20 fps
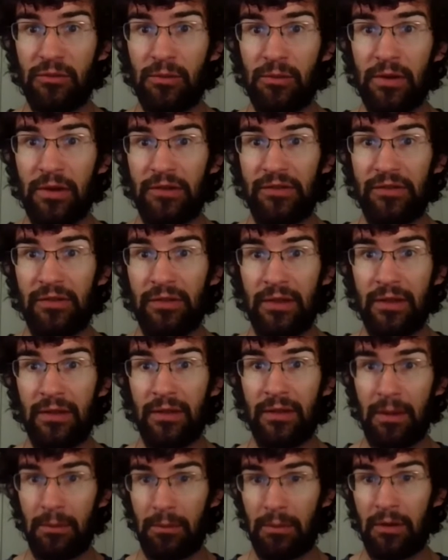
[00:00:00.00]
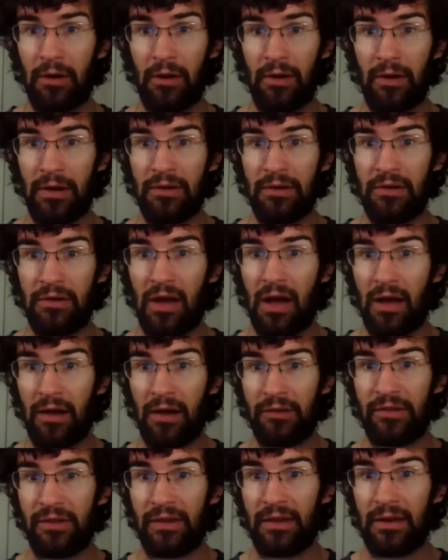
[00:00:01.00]
recently, like regarding
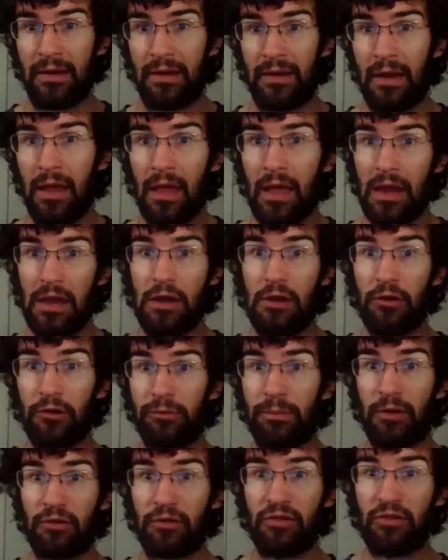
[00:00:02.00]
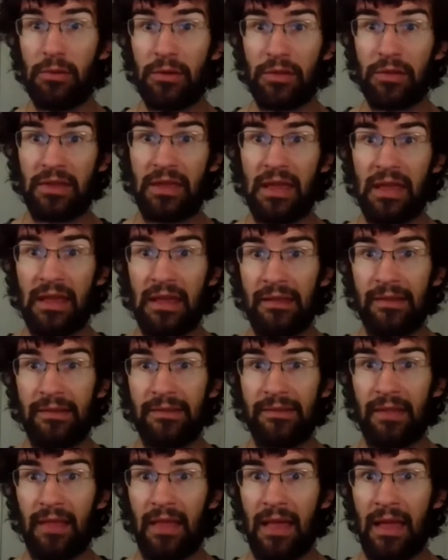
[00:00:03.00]
dogs, and especially with
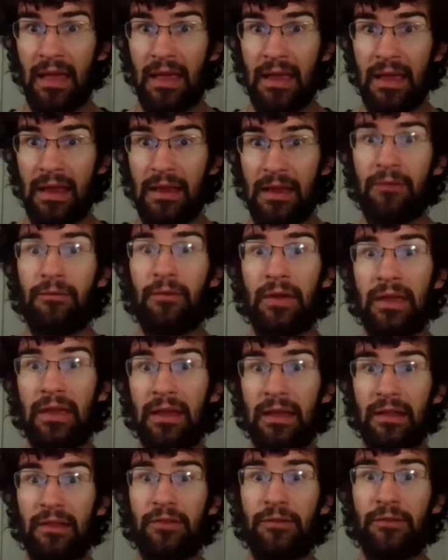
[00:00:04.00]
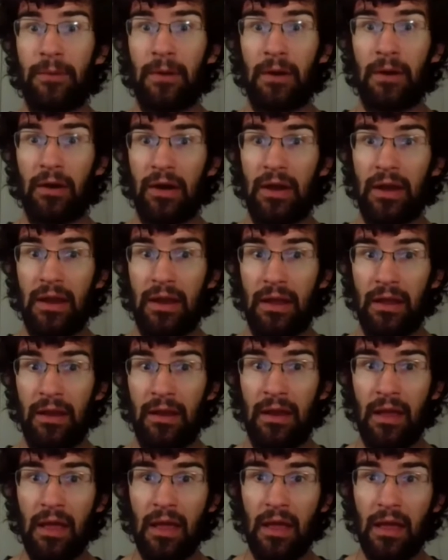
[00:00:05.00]
kids, like if a kid's very
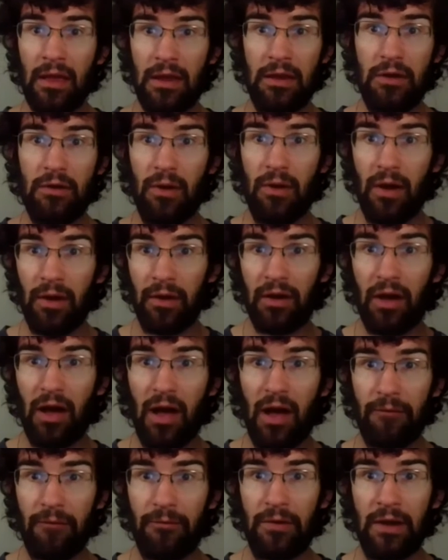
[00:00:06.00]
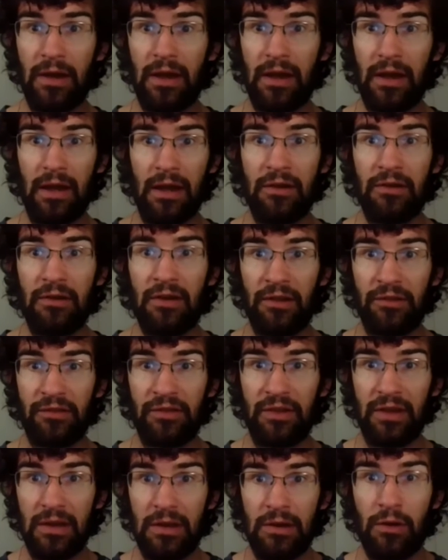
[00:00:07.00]
unconfident and
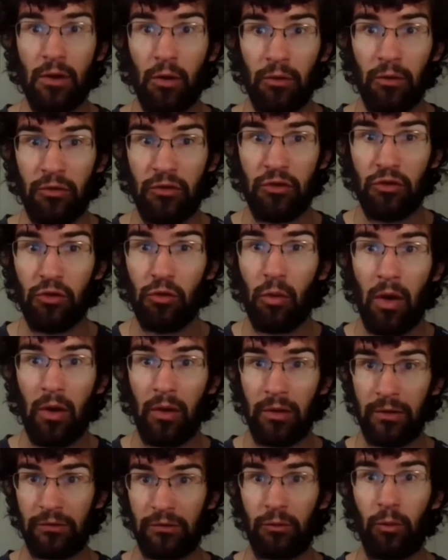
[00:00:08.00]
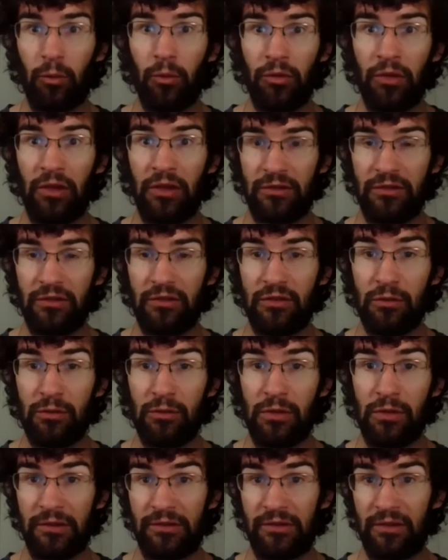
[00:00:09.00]
doesn't do well in school, doesn't do
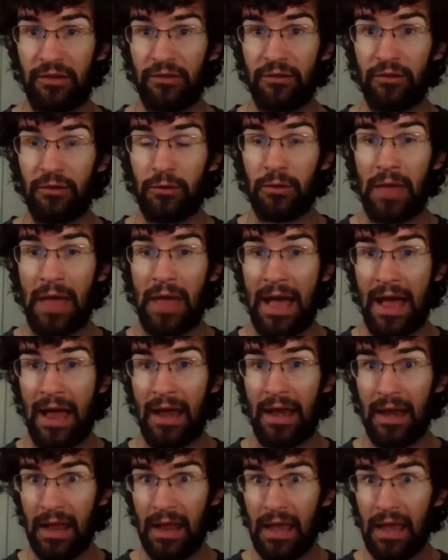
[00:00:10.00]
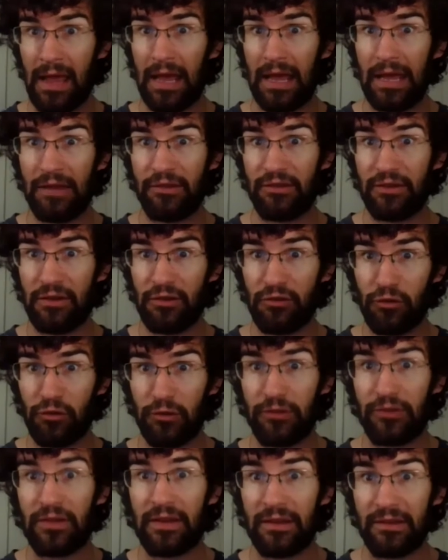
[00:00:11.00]
this, doesn't do that, it's
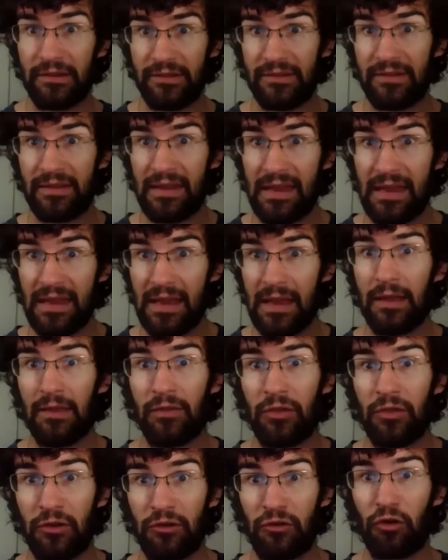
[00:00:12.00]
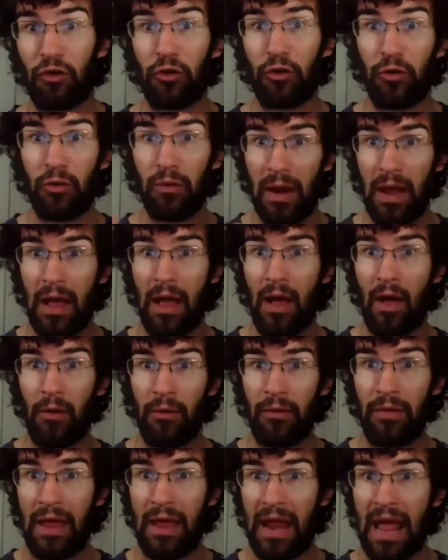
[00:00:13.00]
interesting seeing the
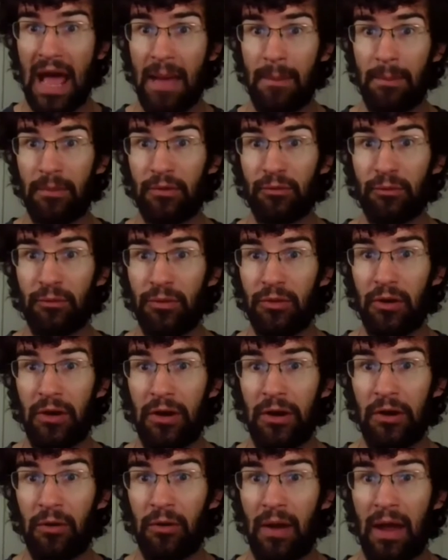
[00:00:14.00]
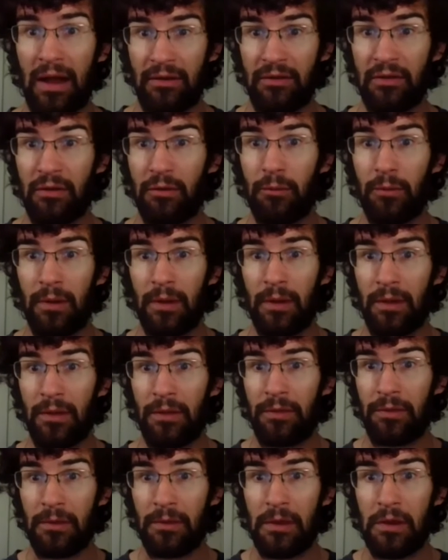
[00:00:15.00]
turnaround that happens when they're interacting
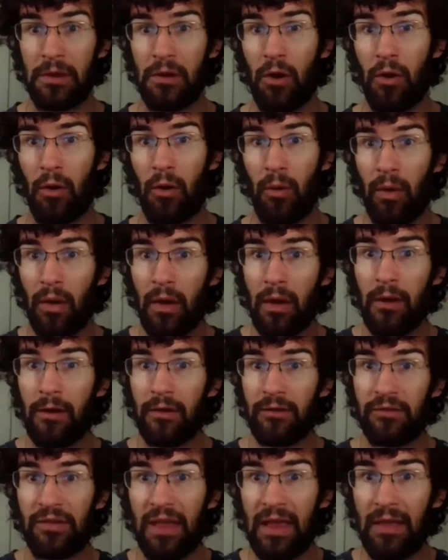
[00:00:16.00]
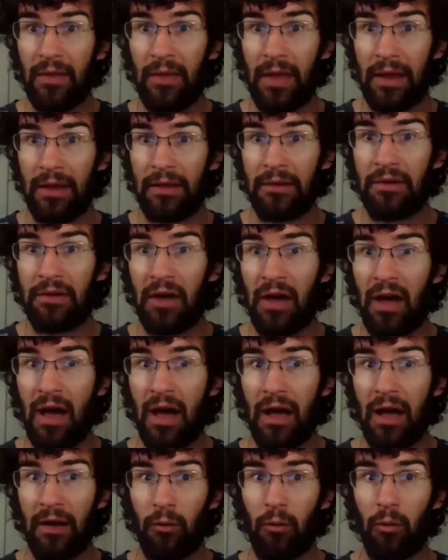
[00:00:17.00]
with say like a
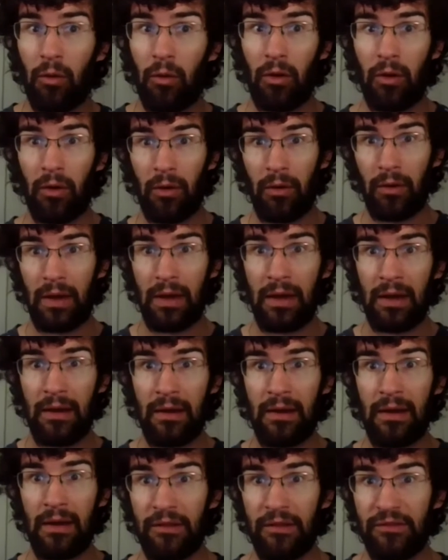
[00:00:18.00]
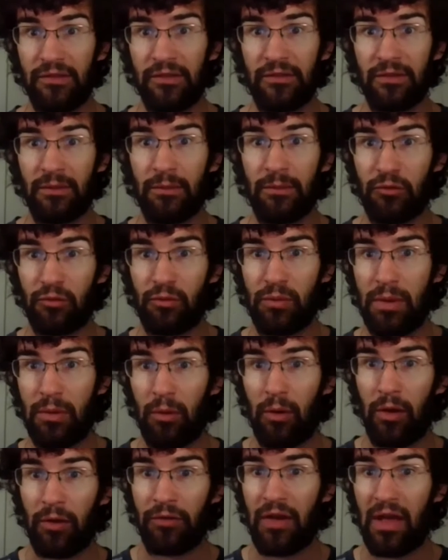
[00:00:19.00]
dog, or in an instance in which we
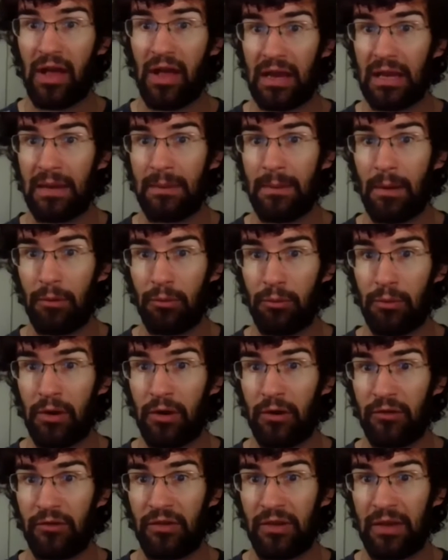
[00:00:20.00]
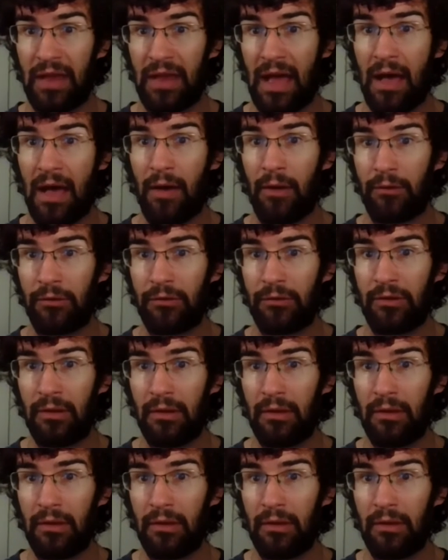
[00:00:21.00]
were all talking about with regards to cows.